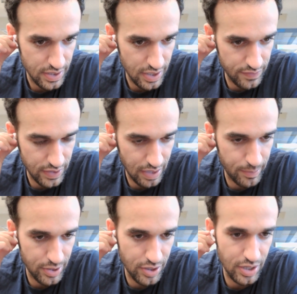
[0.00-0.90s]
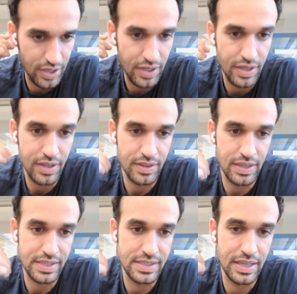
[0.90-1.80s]
if they come in early,
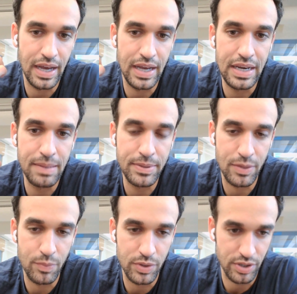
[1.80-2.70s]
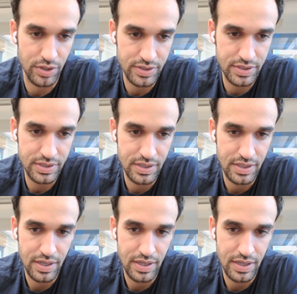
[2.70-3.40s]
they see unlimited returns